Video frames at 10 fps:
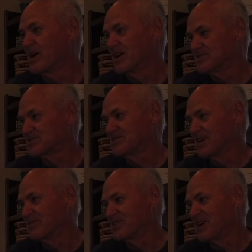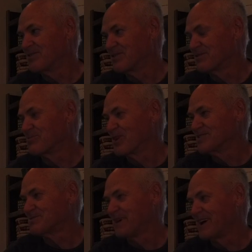Welsh. Yeah, we thought we were from
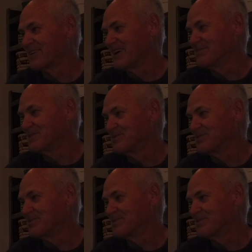Welsh background.